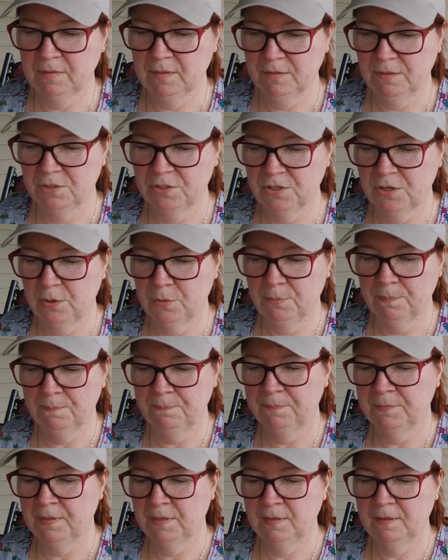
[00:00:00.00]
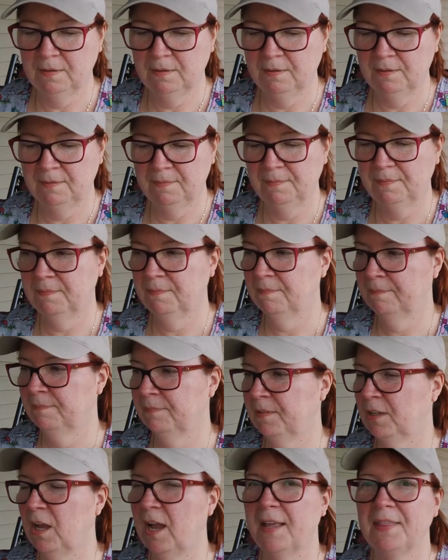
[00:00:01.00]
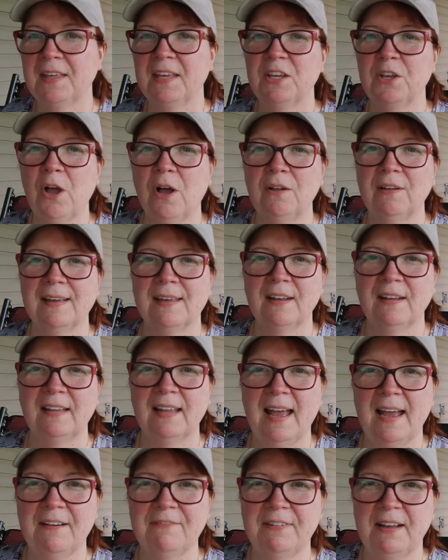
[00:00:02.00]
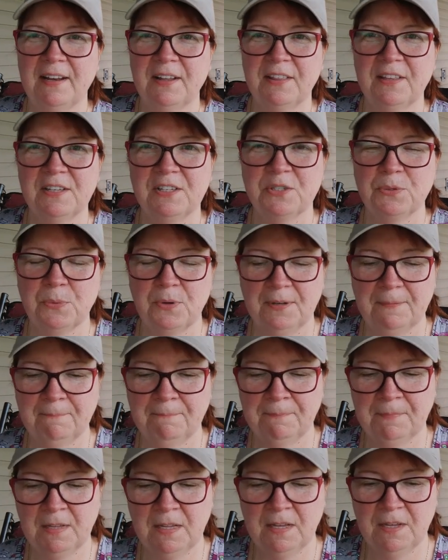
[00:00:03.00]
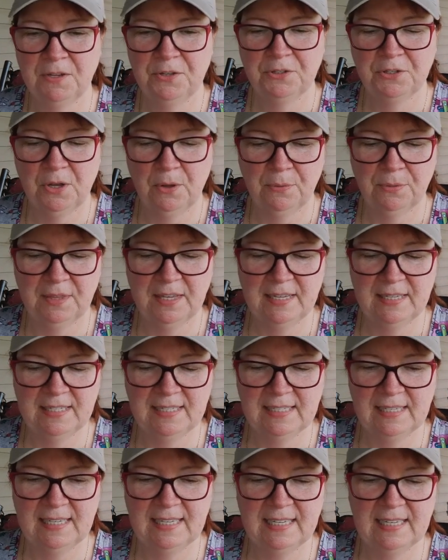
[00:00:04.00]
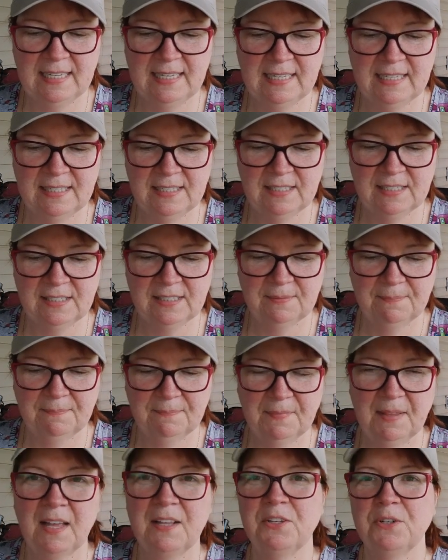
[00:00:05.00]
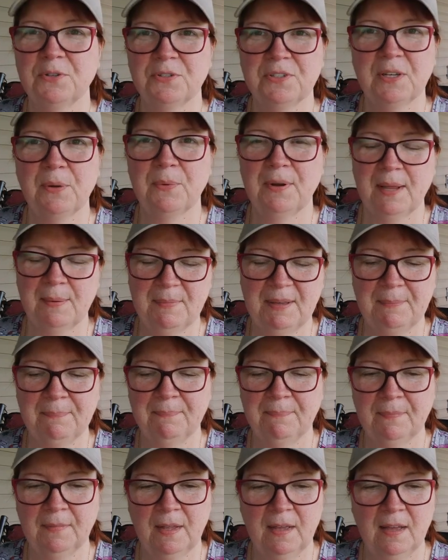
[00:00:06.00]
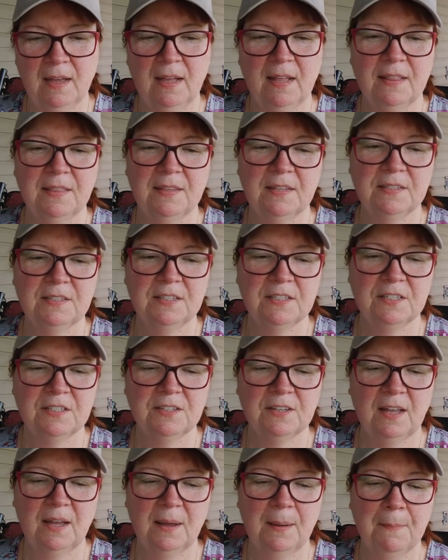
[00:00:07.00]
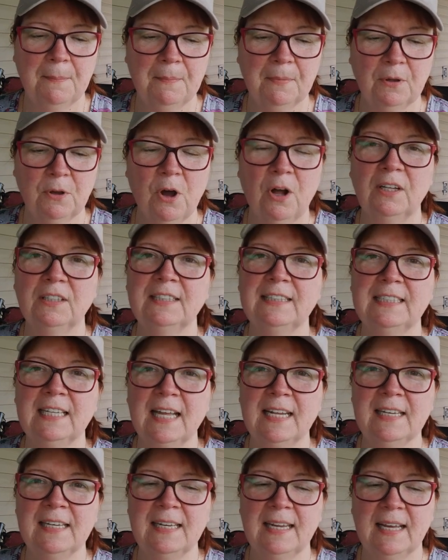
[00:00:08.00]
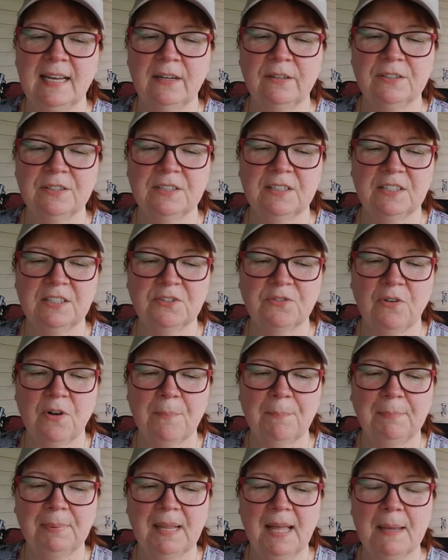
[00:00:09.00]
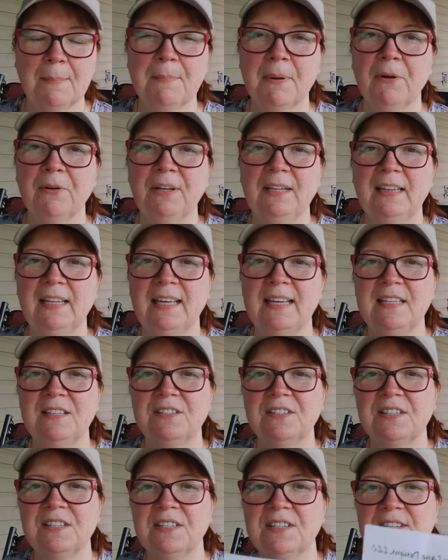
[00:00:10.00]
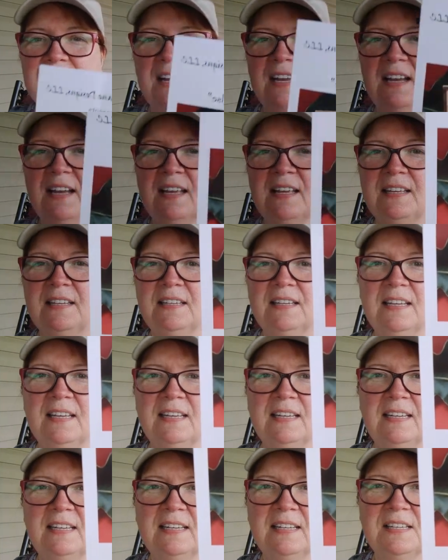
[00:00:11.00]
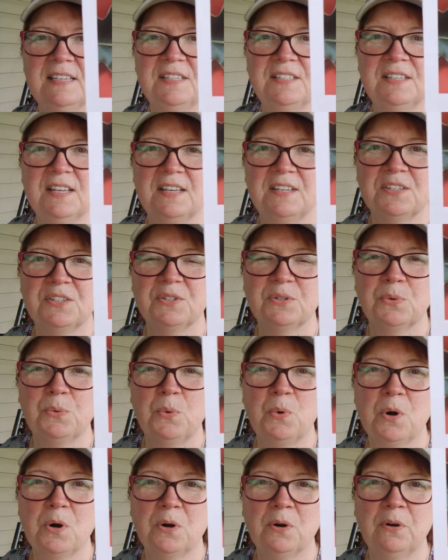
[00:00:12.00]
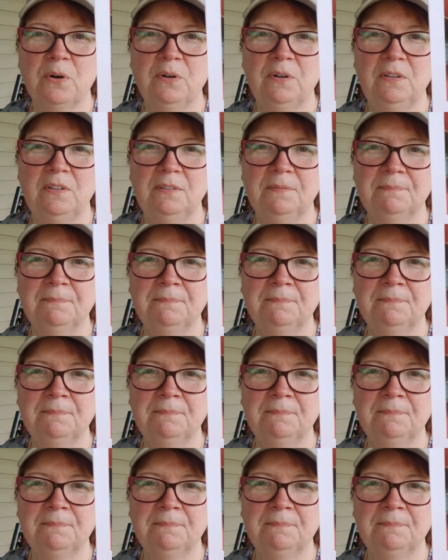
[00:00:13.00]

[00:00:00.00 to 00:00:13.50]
So I think y'all get a laugh out of this one. So this is, and you'll see what I mean. This is called Nuttin' Else. It is from Blackberry Lane's design, and it is a squirrel